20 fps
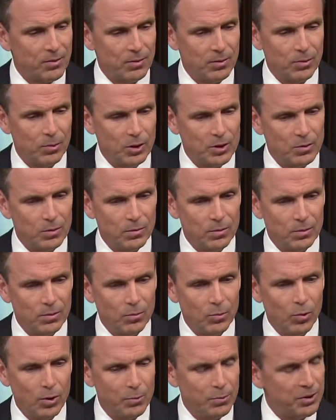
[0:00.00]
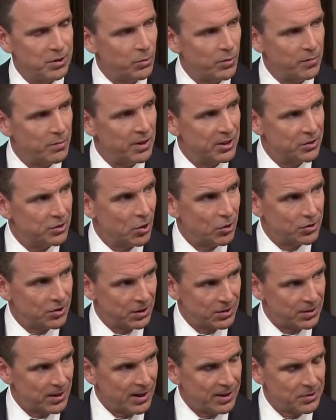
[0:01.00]
one reason we've been so
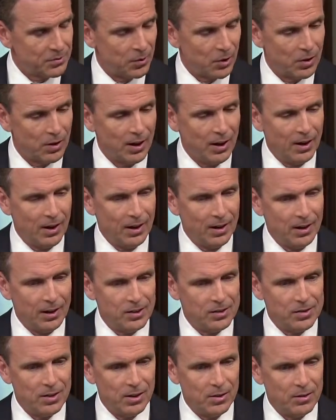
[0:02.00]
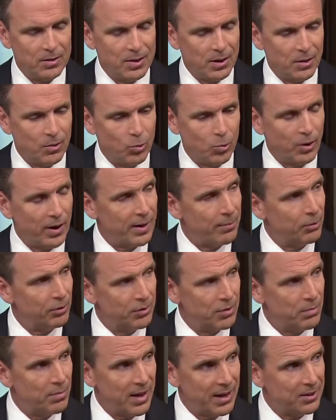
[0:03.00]
successful is that we're able
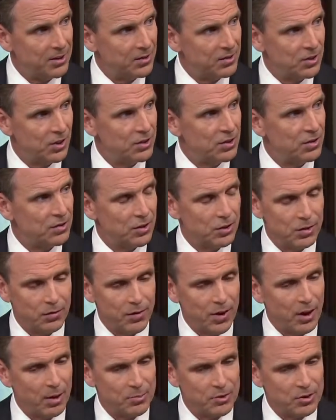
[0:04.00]
to make decisions and develop